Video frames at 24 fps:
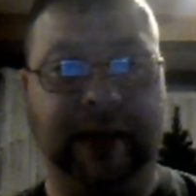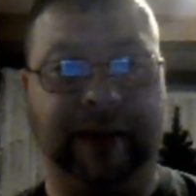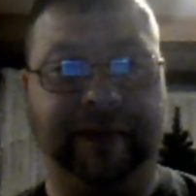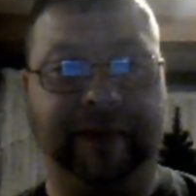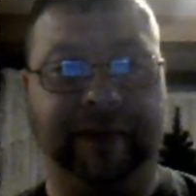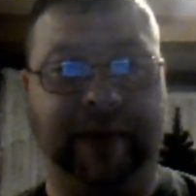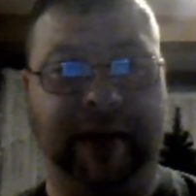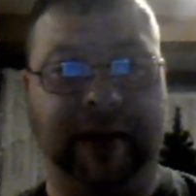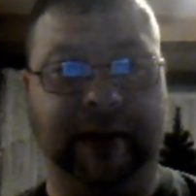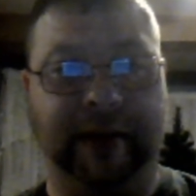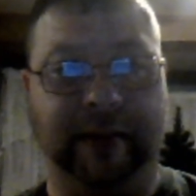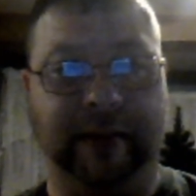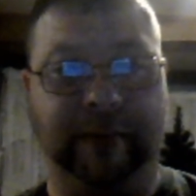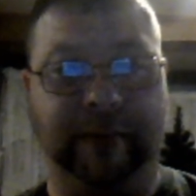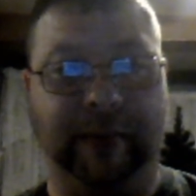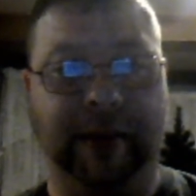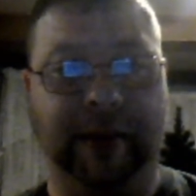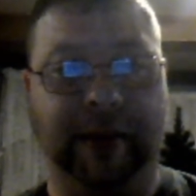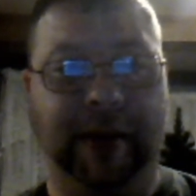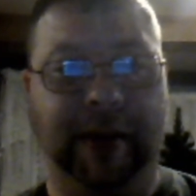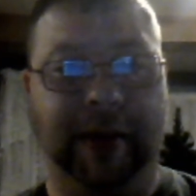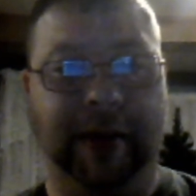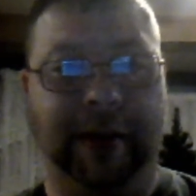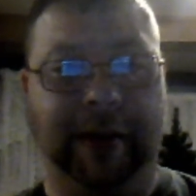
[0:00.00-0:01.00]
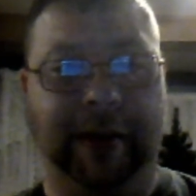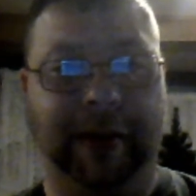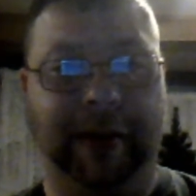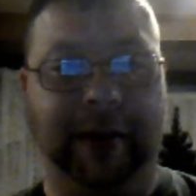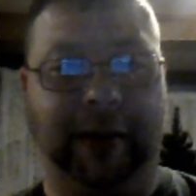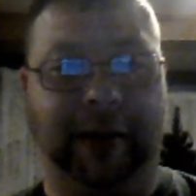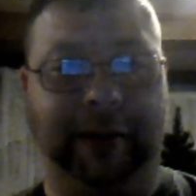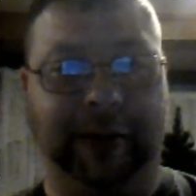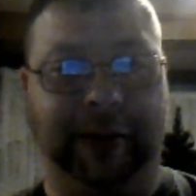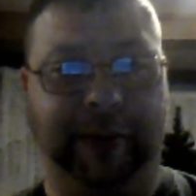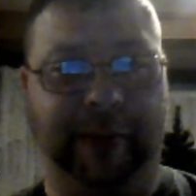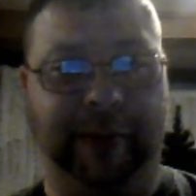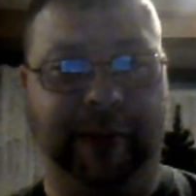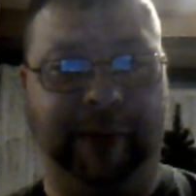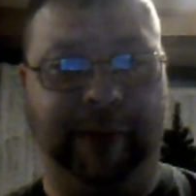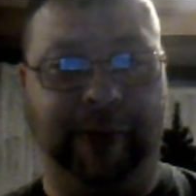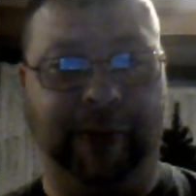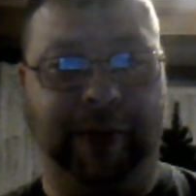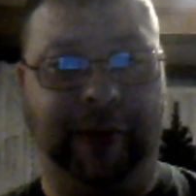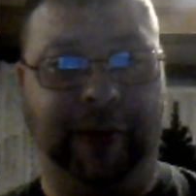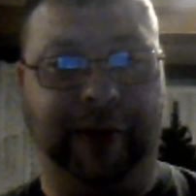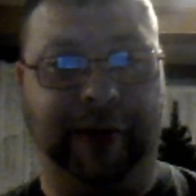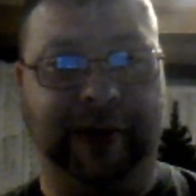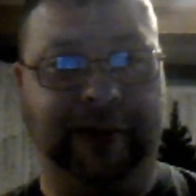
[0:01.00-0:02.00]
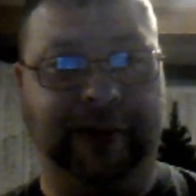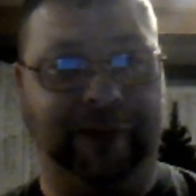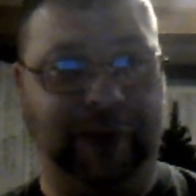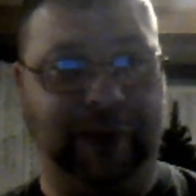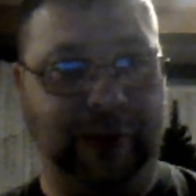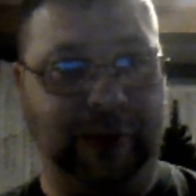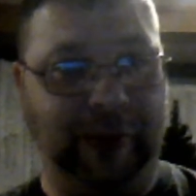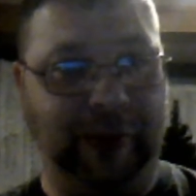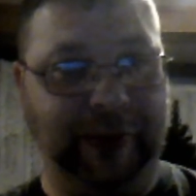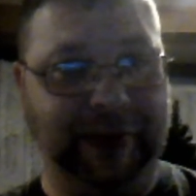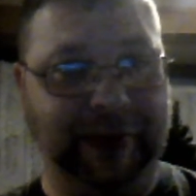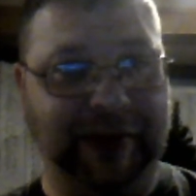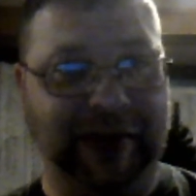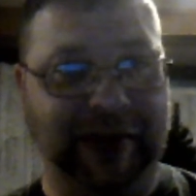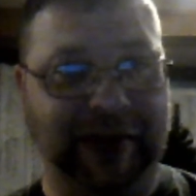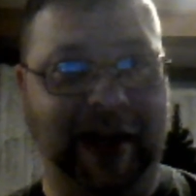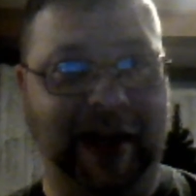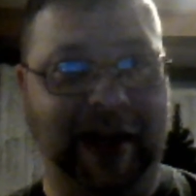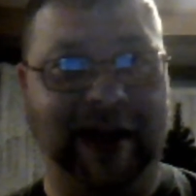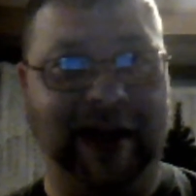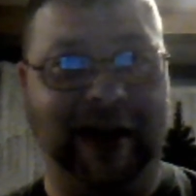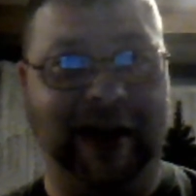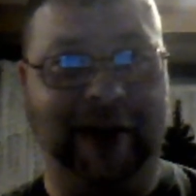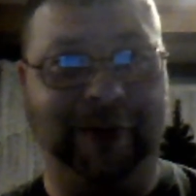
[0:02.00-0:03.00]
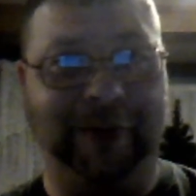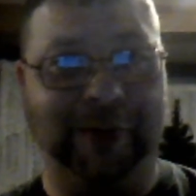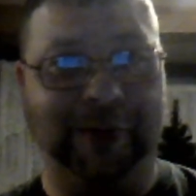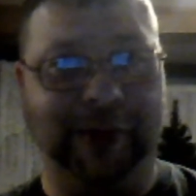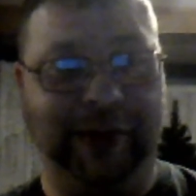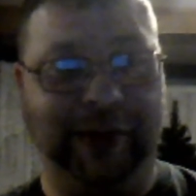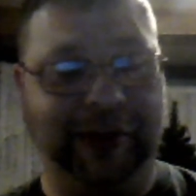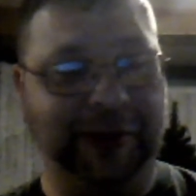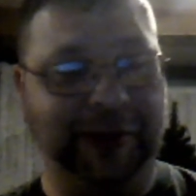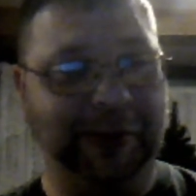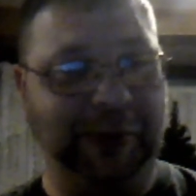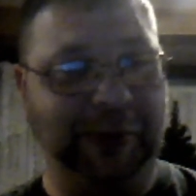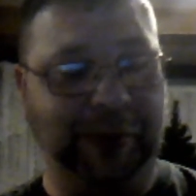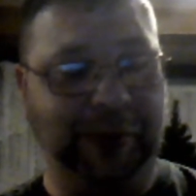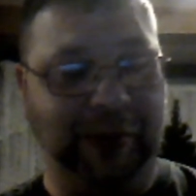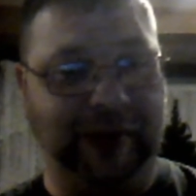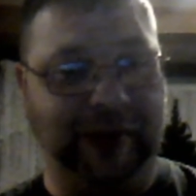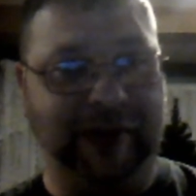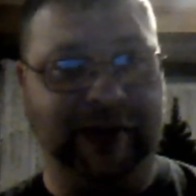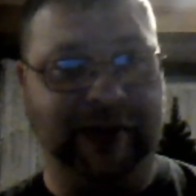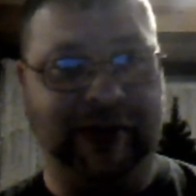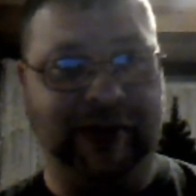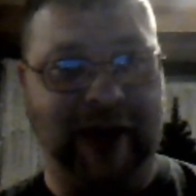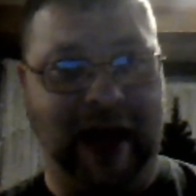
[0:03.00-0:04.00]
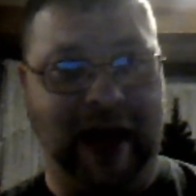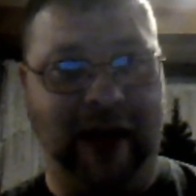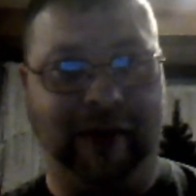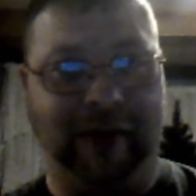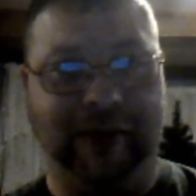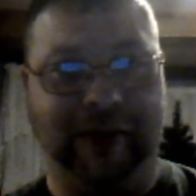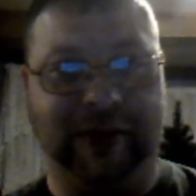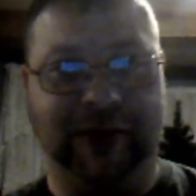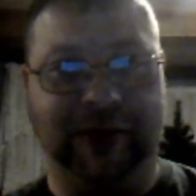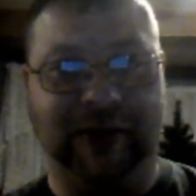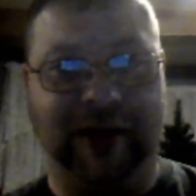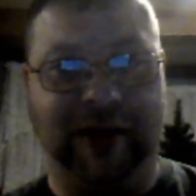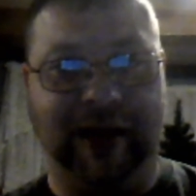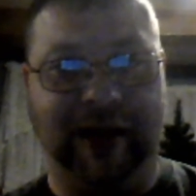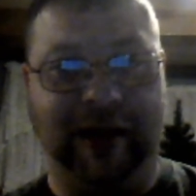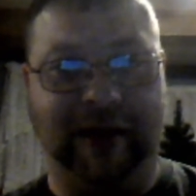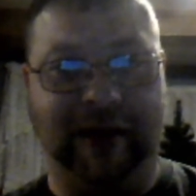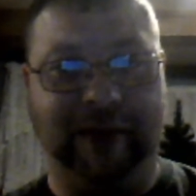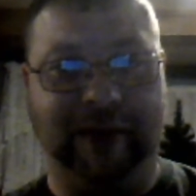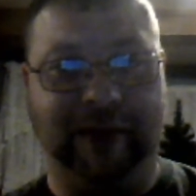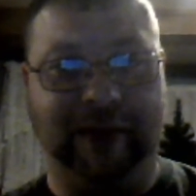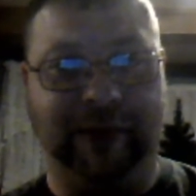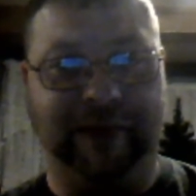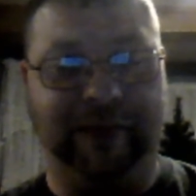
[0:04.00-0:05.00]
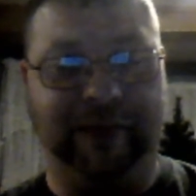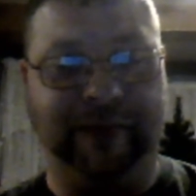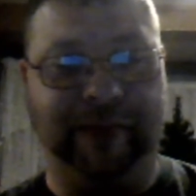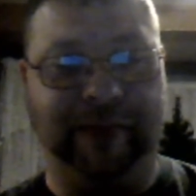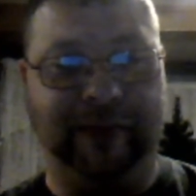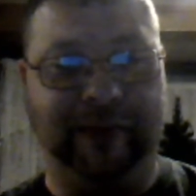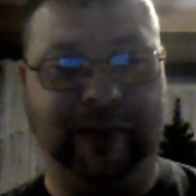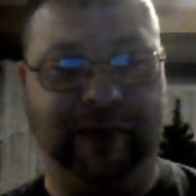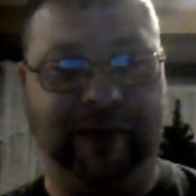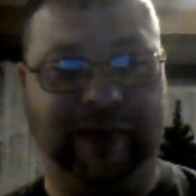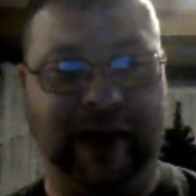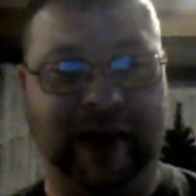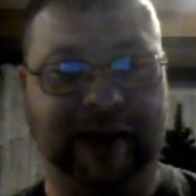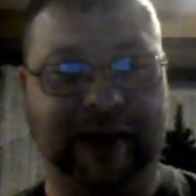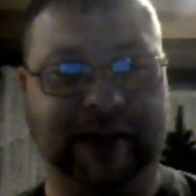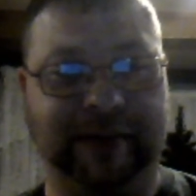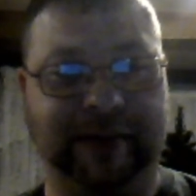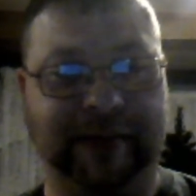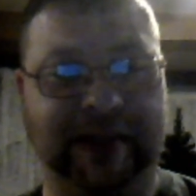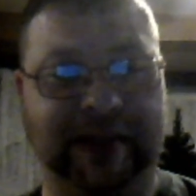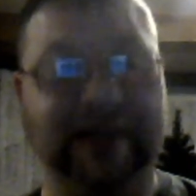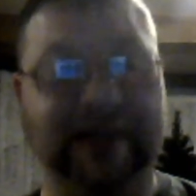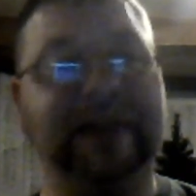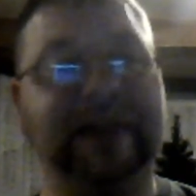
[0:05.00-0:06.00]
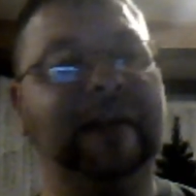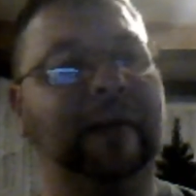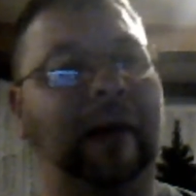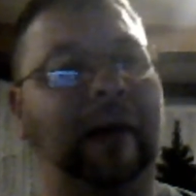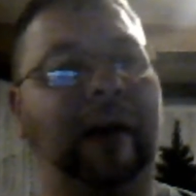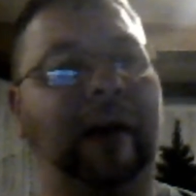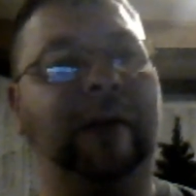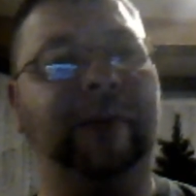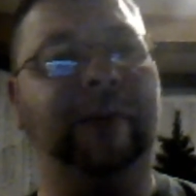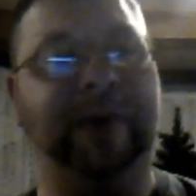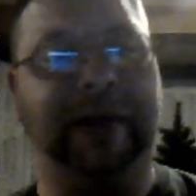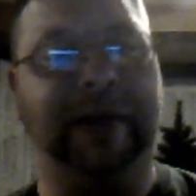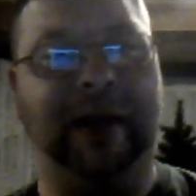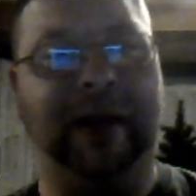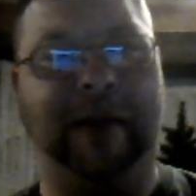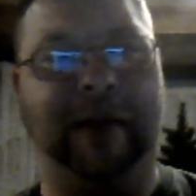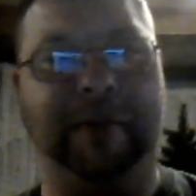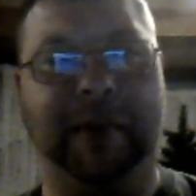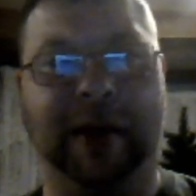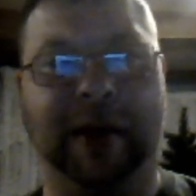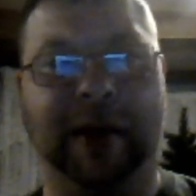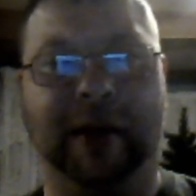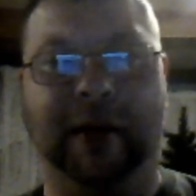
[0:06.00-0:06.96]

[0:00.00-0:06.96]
I find them a little bit more difficult, and I really enjoy the challenge. And we've had some decent luck with them.